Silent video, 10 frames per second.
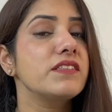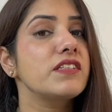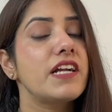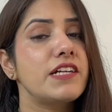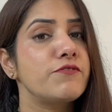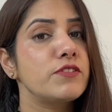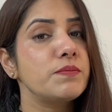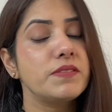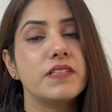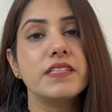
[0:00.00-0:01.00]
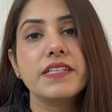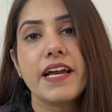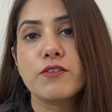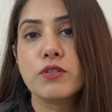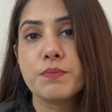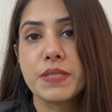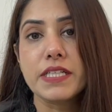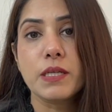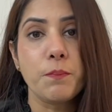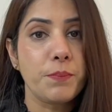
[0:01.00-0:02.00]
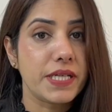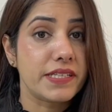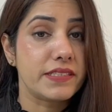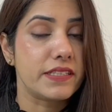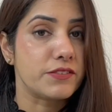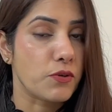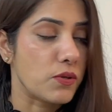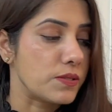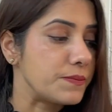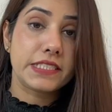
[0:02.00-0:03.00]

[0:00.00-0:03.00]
other adverbs that cannot be compared at all.